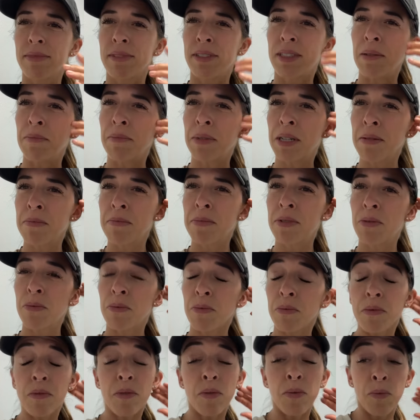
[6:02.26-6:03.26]
symptoms.
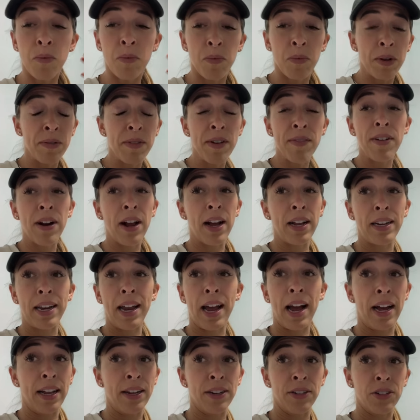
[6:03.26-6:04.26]
We've never had
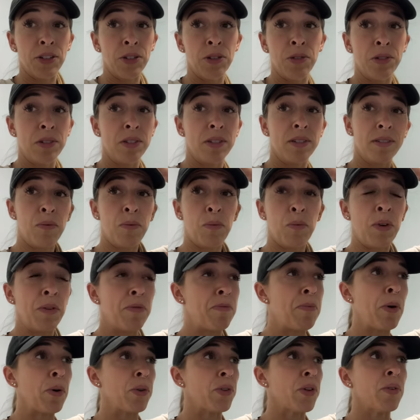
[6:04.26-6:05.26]
cat issues. We've
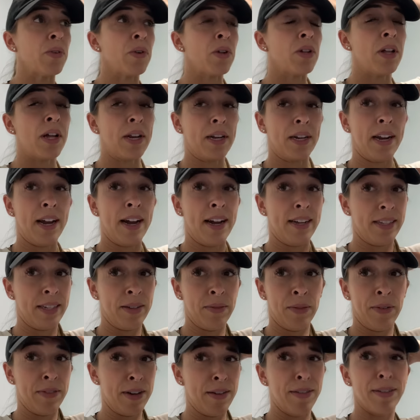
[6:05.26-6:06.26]
both owned a lot of cats and
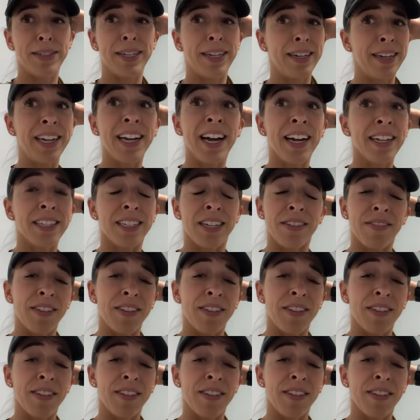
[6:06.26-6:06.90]
we've never taken cats to